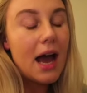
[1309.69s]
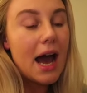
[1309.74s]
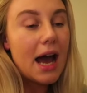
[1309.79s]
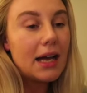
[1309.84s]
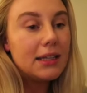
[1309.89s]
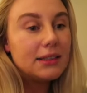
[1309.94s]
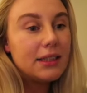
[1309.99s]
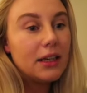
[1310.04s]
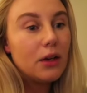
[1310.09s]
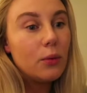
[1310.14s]

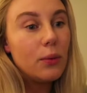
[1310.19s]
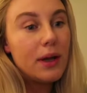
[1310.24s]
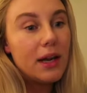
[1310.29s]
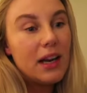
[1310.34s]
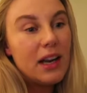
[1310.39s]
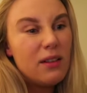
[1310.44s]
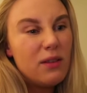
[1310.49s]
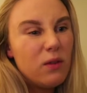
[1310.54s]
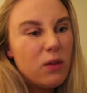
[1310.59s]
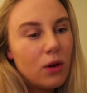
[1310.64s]
as like a
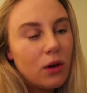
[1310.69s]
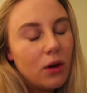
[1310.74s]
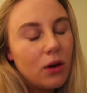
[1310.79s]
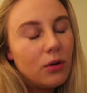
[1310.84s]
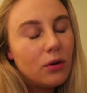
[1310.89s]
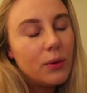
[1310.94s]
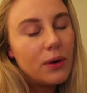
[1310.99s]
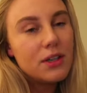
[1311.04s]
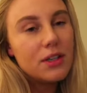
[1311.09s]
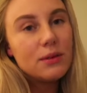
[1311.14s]
weekly
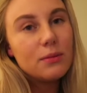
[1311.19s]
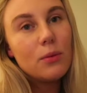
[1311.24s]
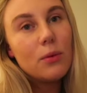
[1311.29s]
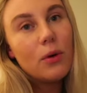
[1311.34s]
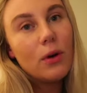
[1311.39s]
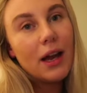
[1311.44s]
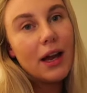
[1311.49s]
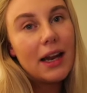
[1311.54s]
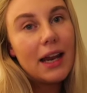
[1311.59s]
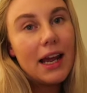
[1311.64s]
vlog, which is
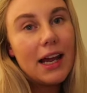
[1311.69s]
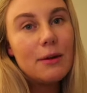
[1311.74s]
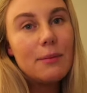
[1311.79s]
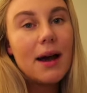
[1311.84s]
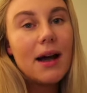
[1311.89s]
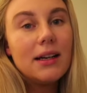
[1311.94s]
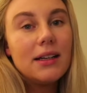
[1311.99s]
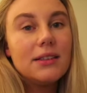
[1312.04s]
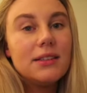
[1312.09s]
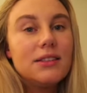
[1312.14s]
more like laid
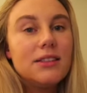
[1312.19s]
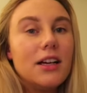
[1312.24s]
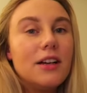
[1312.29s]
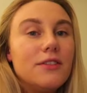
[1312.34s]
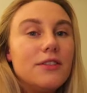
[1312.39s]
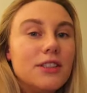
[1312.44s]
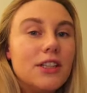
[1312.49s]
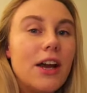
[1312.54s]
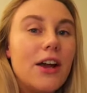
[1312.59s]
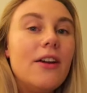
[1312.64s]
back and stuff.
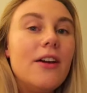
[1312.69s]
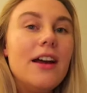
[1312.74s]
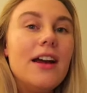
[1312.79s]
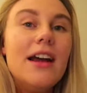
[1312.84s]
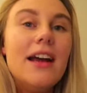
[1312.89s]
So